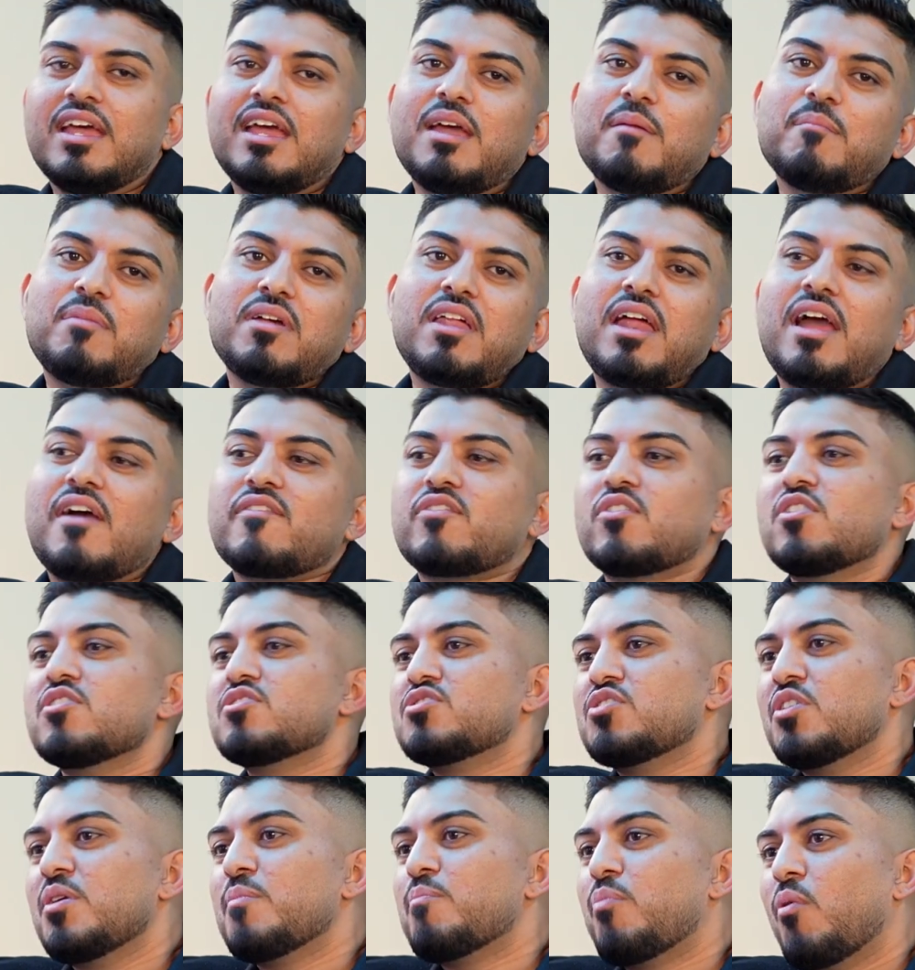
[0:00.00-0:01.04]
But after a
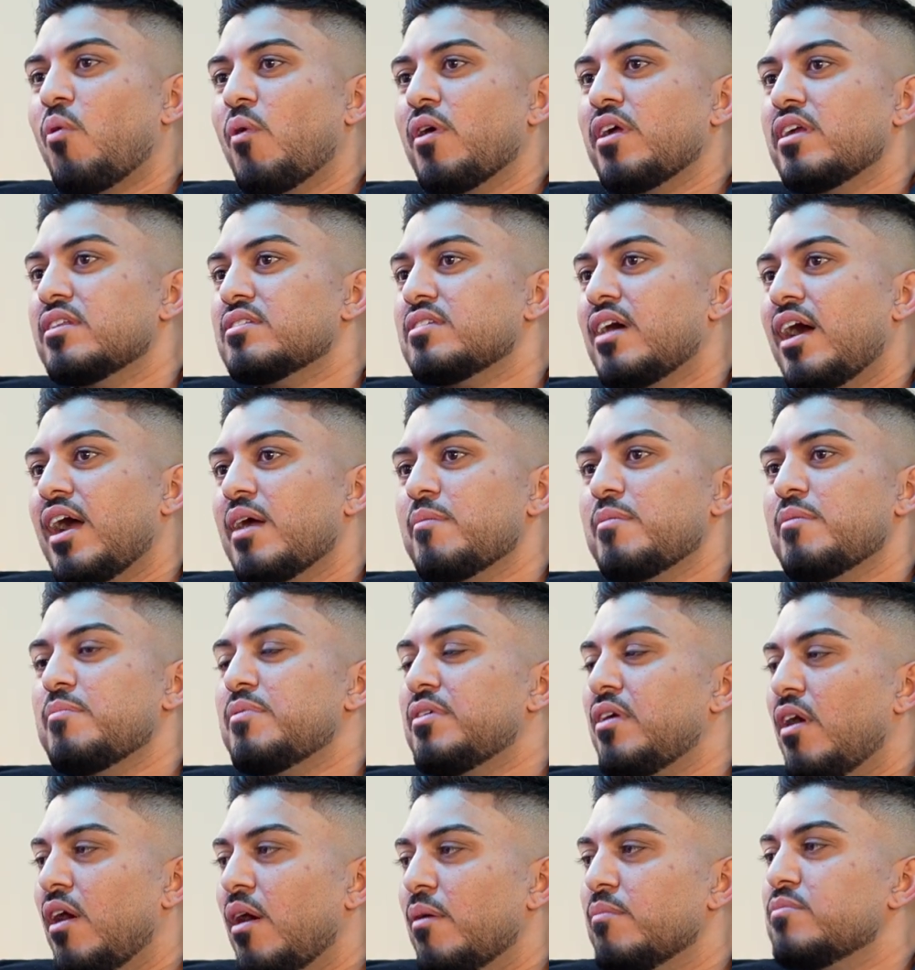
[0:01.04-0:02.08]
certain point in time, it
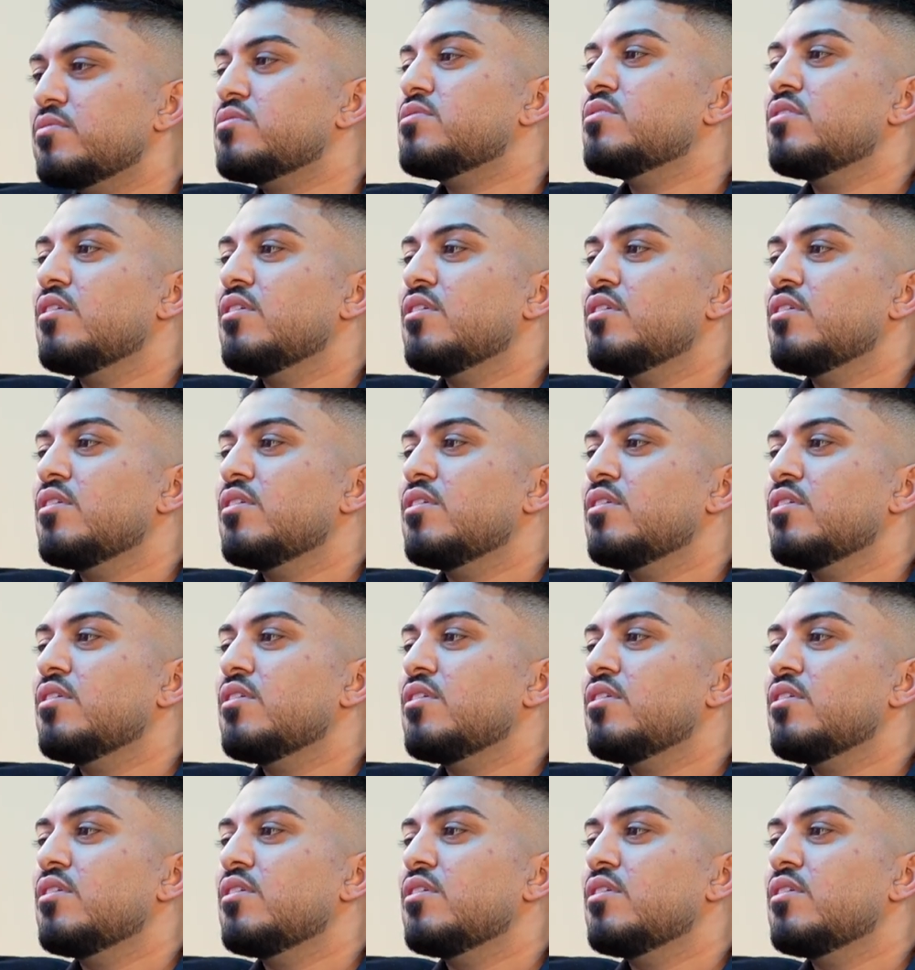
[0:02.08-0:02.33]
becomes